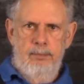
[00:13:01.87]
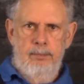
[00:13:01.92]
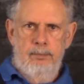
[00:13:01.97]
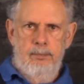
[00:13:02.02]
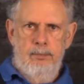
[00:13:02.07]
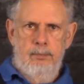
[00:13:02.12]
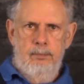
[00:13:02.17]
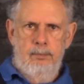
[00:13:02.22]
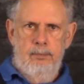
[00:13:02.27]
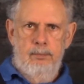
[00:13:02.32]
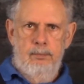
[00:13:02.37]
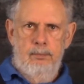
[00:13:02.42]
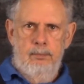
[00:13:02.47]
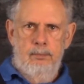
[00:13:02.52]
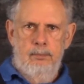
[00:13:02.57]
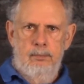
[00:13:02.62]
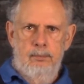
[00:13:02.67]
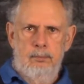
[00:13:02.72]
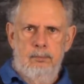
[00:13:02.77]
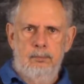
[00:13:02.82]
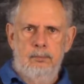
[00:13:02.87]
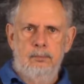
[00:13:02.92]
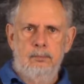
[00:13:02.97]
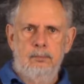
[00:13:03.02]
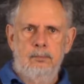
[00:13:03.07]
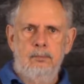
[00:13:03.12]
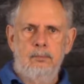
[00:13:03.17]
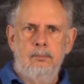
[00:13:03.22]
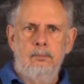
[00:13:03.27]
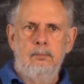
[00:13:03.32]

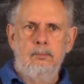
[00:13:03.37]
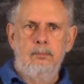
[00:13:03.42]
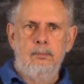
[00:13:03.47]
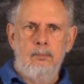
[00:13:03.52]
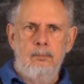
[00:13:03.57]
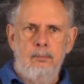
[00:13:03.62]
No one is speaking in this clip.